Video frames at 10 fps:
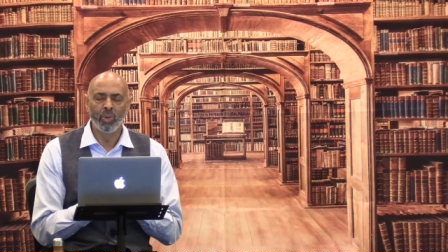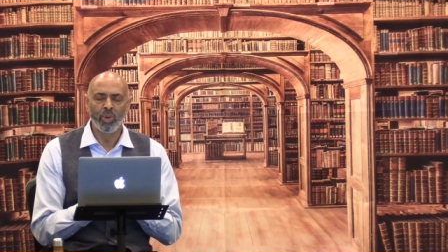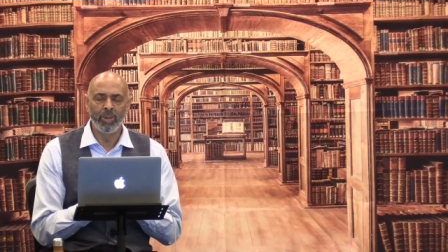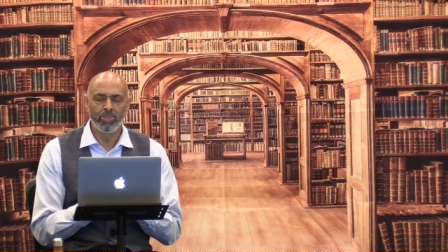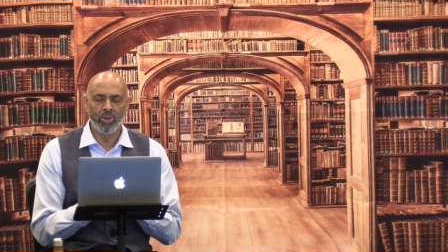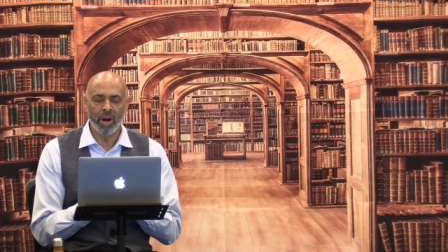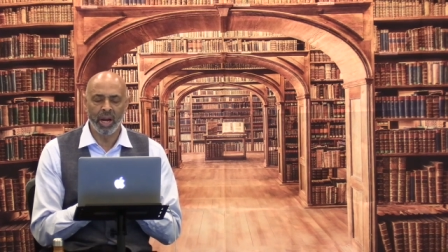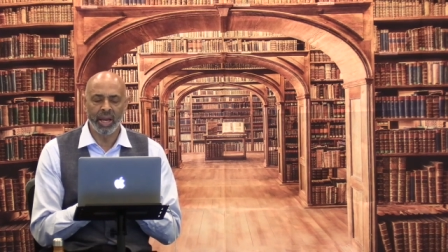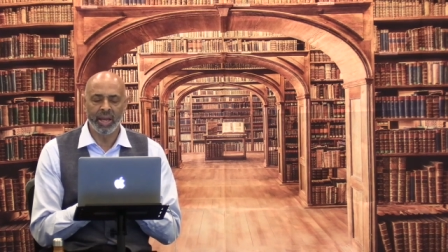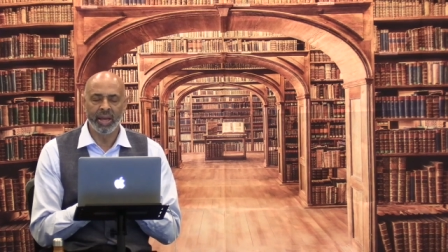pray.
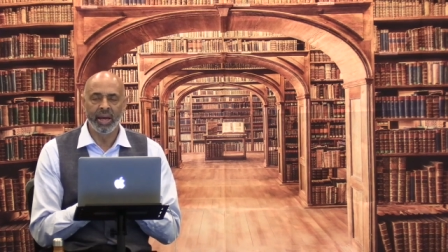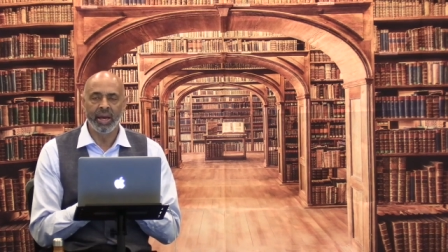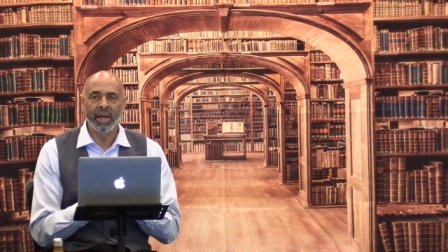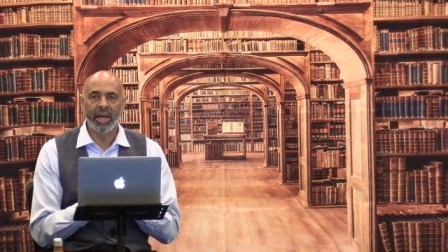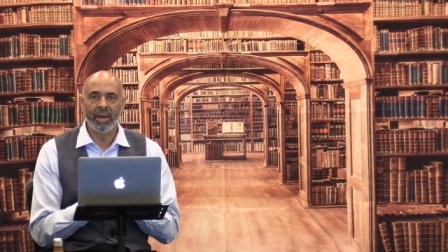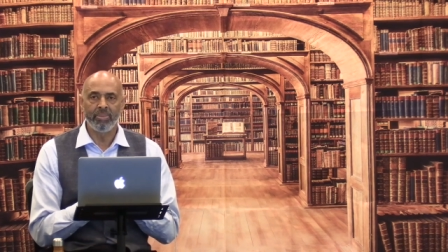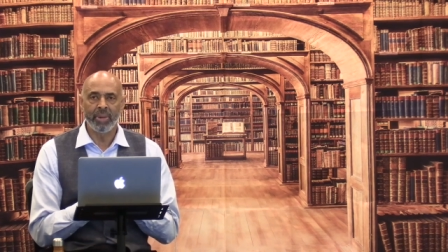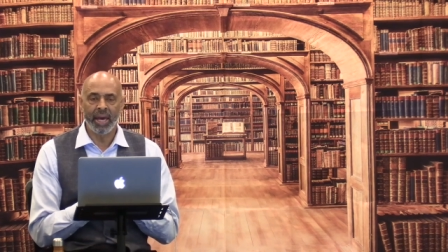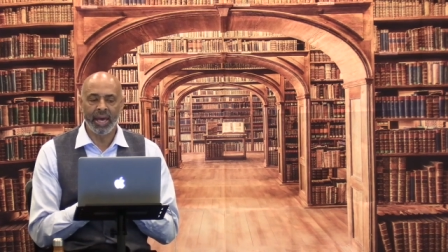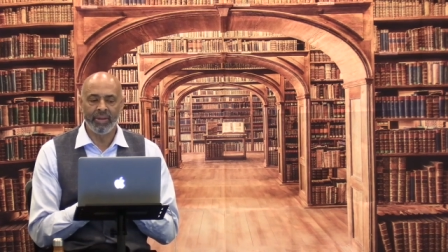
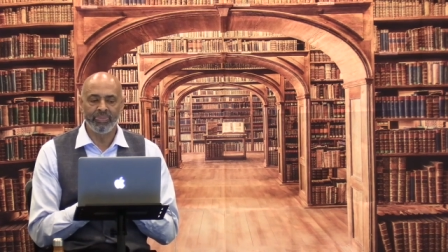Amen.